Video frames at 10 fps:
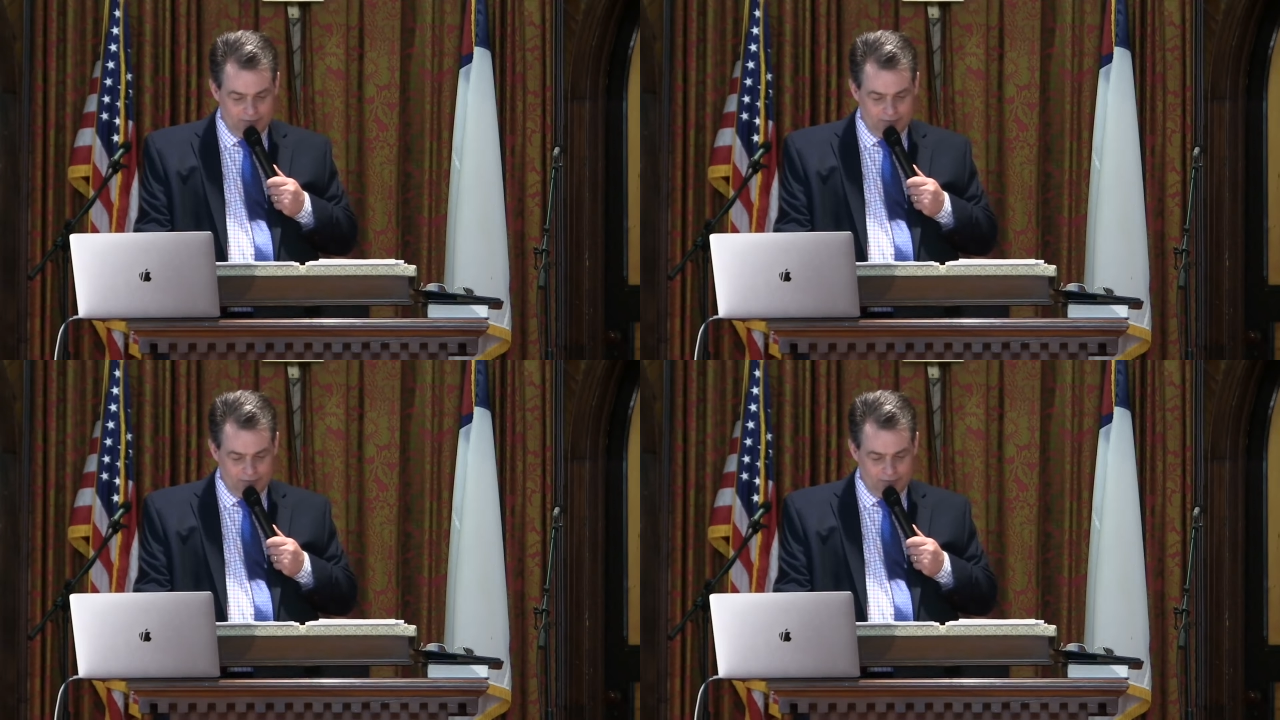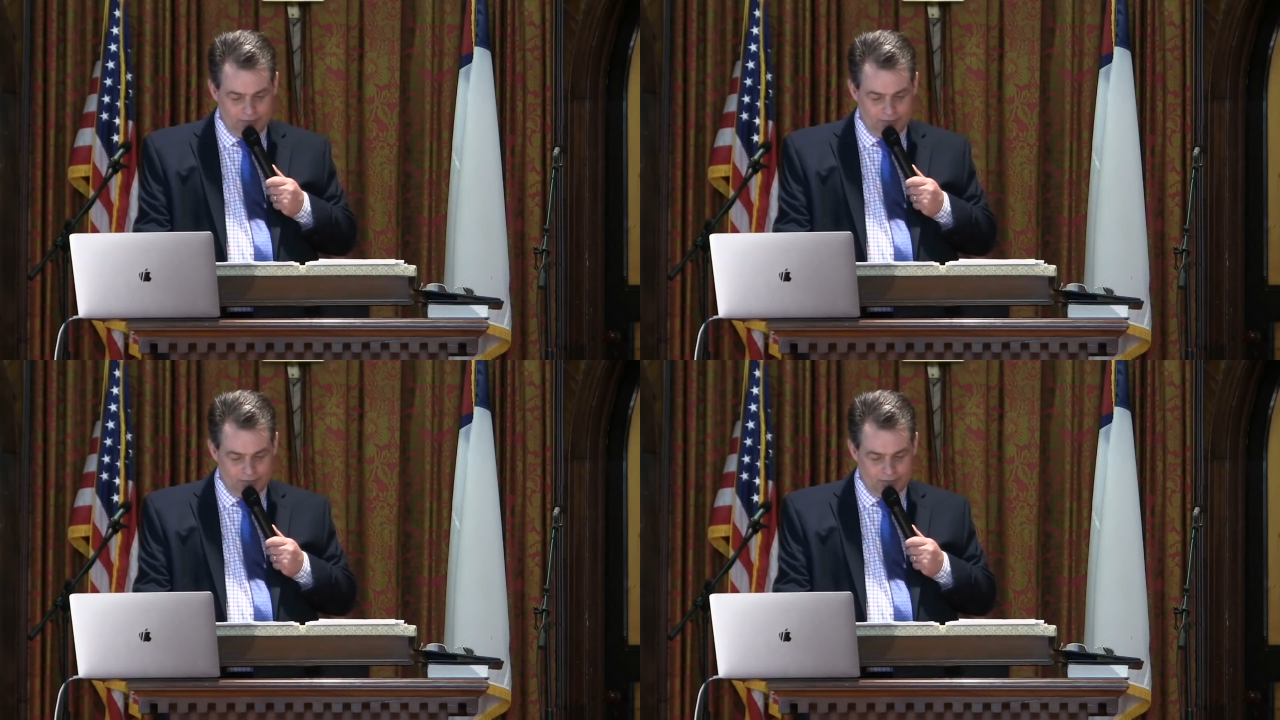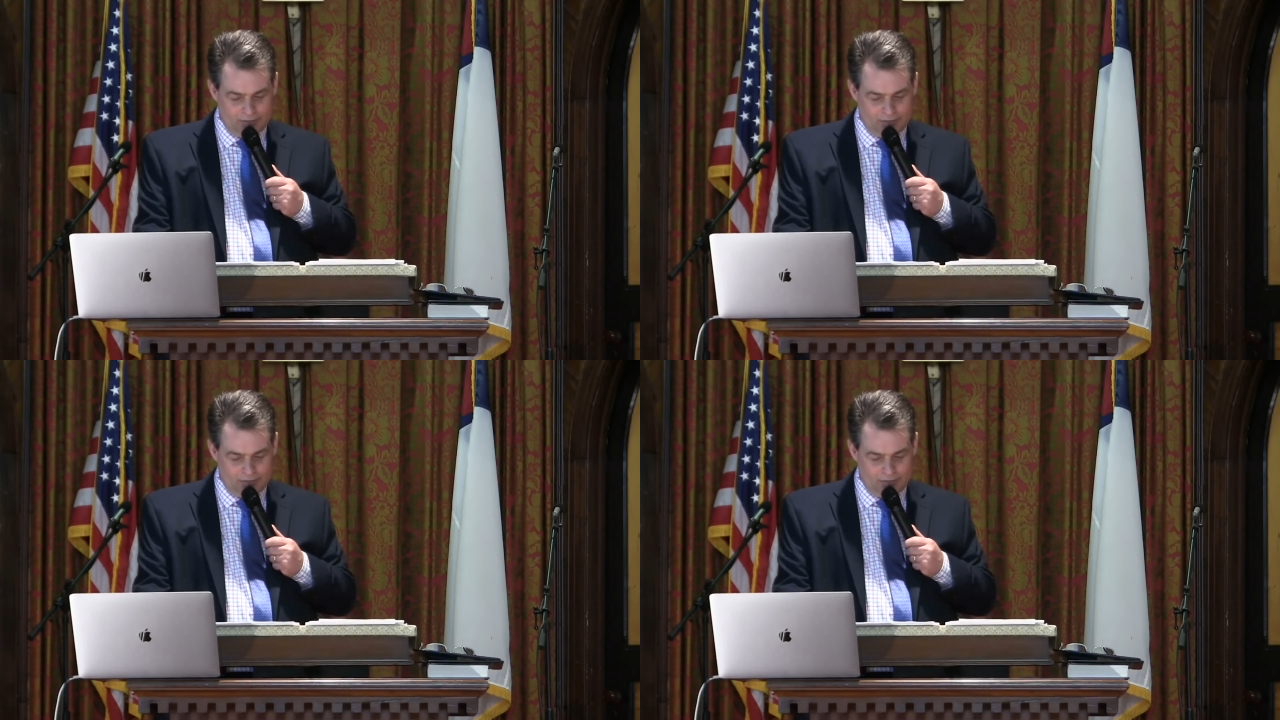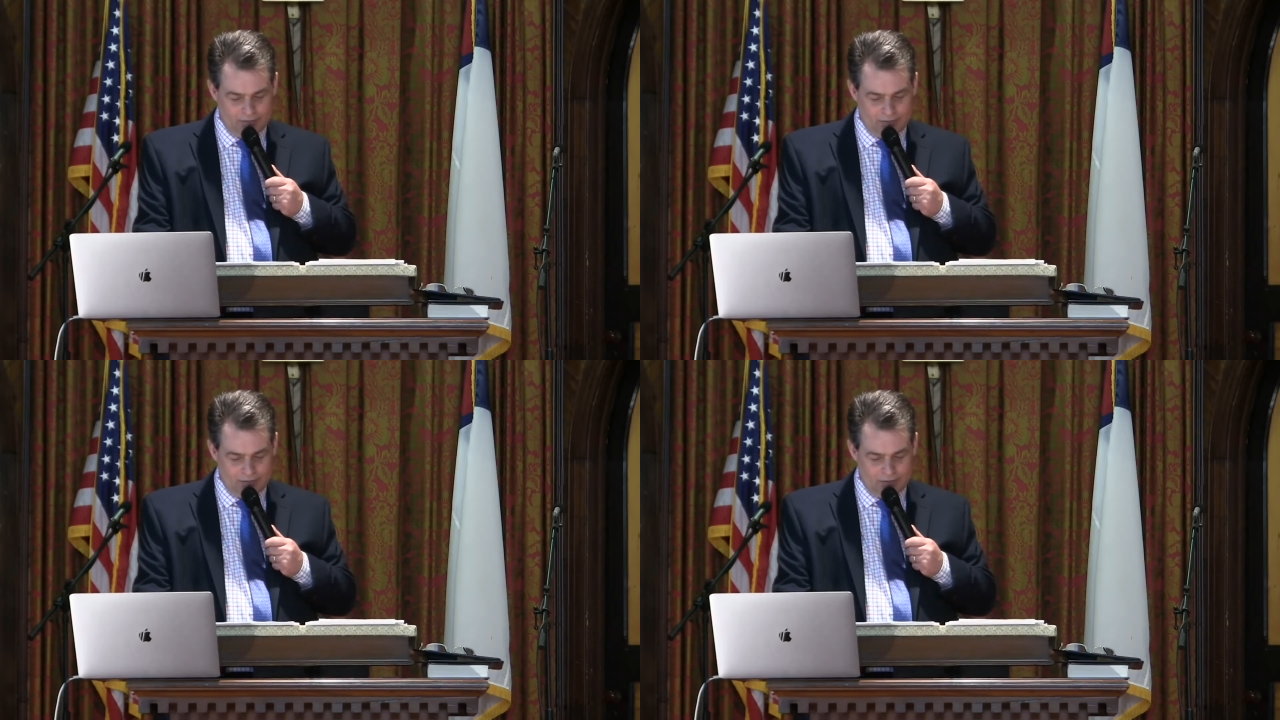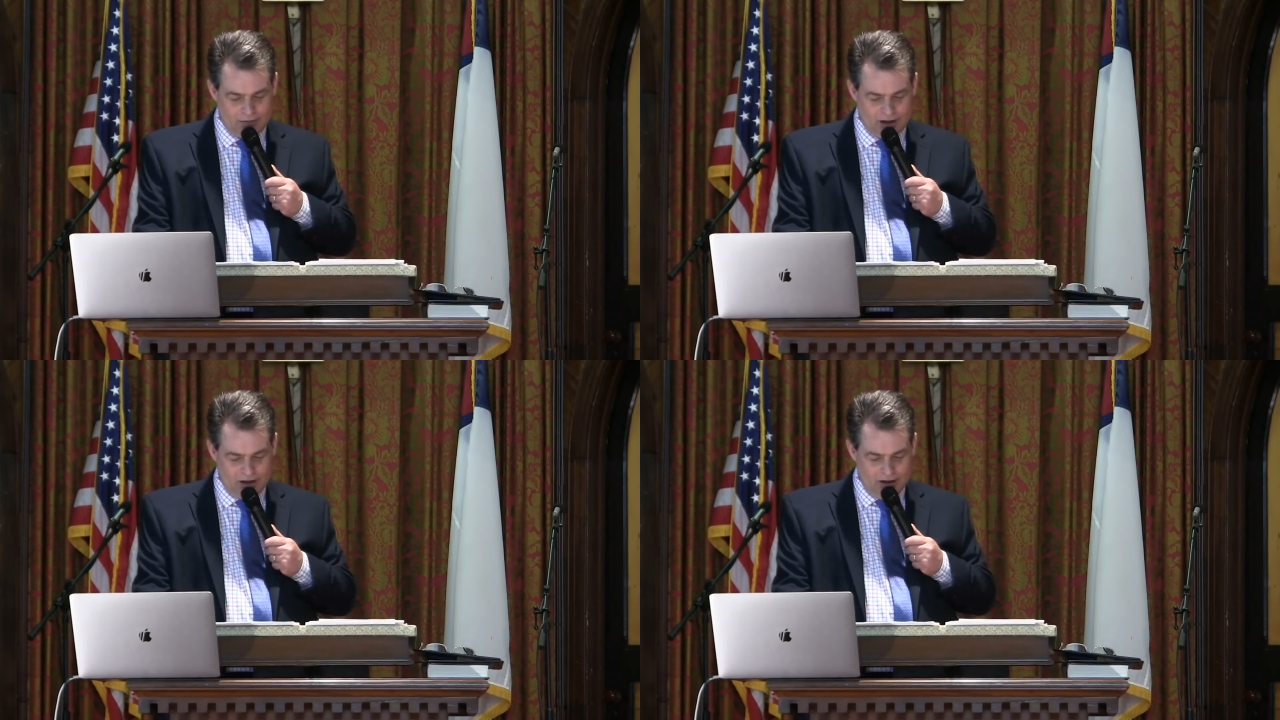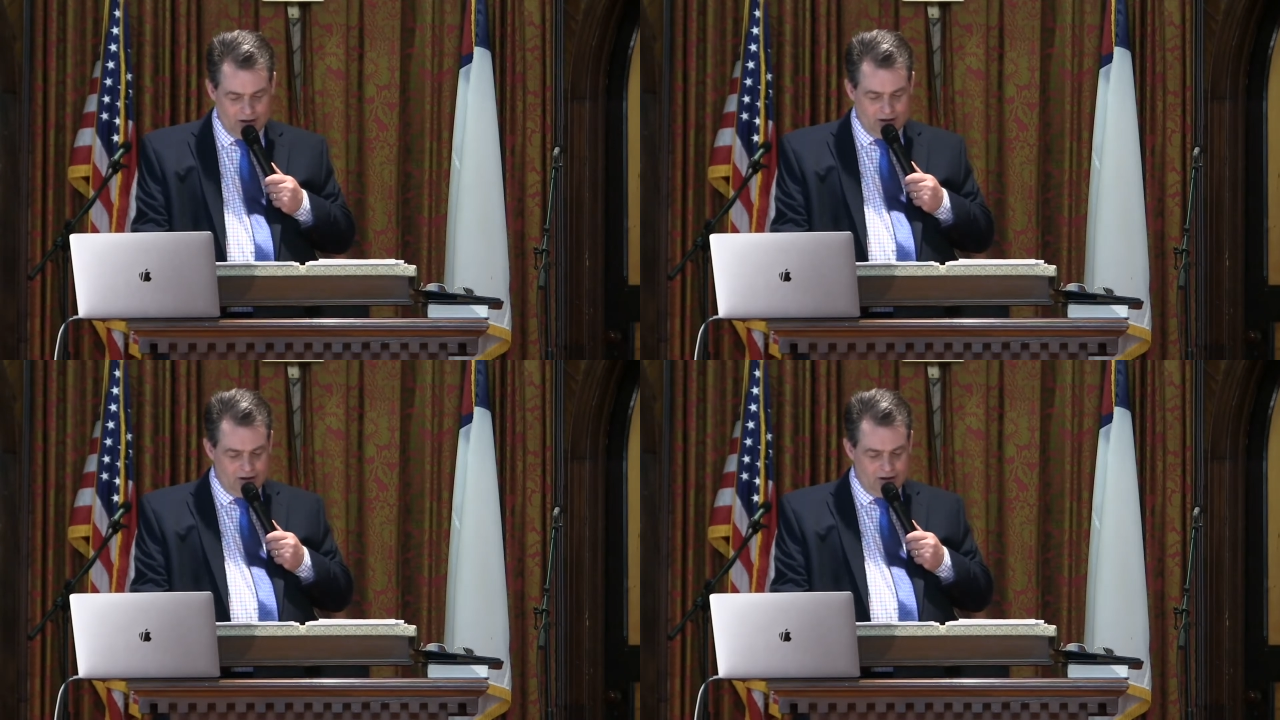(no one is talking)